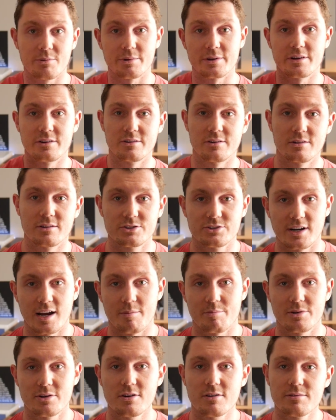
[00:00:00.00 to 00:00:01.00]
where you
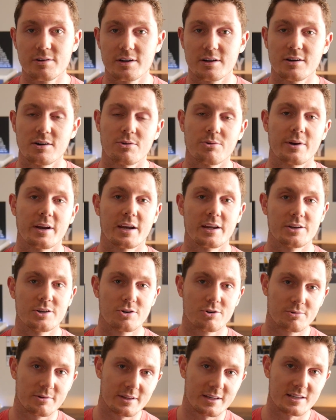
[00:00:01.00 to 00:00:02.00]
drop it over, or you can do
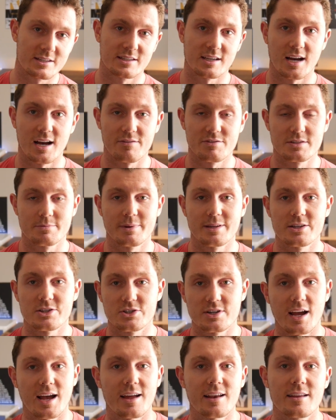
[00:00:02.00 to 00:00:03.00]
a really soft spin
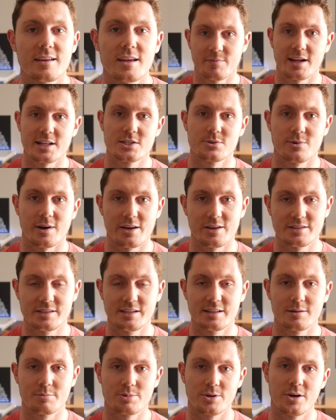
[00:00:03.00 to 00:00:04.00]
shot. That's why you see
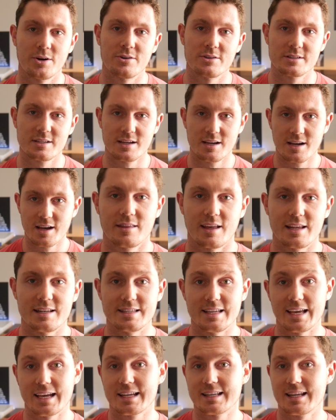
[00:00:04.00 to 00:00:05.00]
in the pros, they
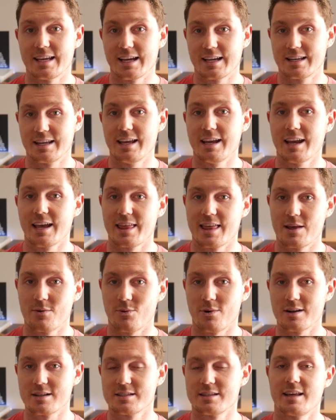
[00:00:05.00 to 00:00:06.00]
dink, dink, dink, and then
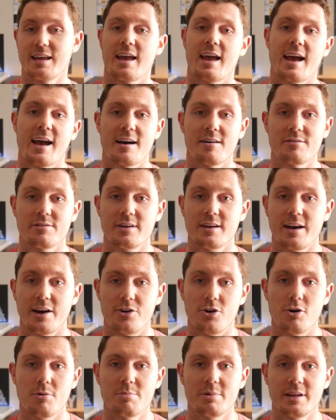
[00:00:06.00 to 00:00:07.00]
once they have
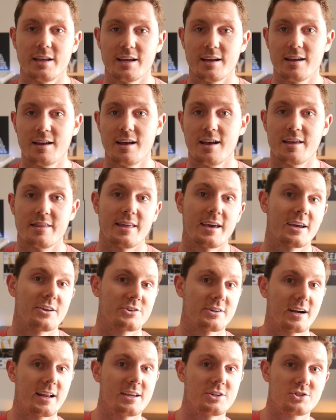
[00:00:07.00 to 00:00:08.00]
an opening, they can
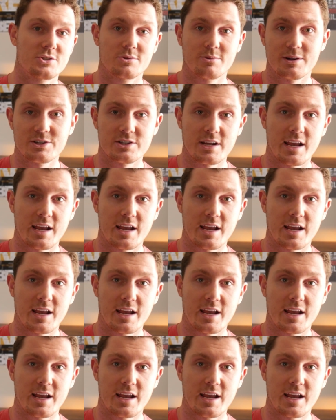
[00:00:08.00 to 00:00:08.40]
try to switch